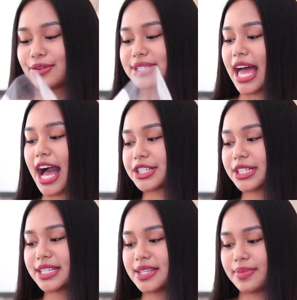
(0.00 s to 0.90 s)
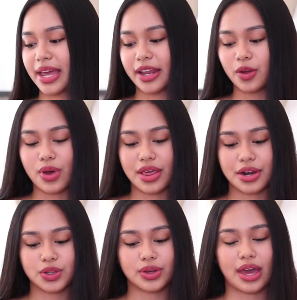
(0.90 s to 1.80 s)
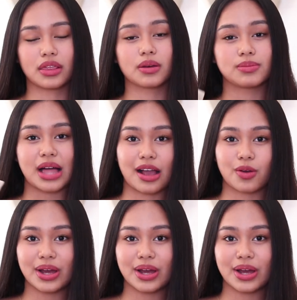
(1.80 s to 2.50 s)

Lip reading: I was actually debating whether to get the black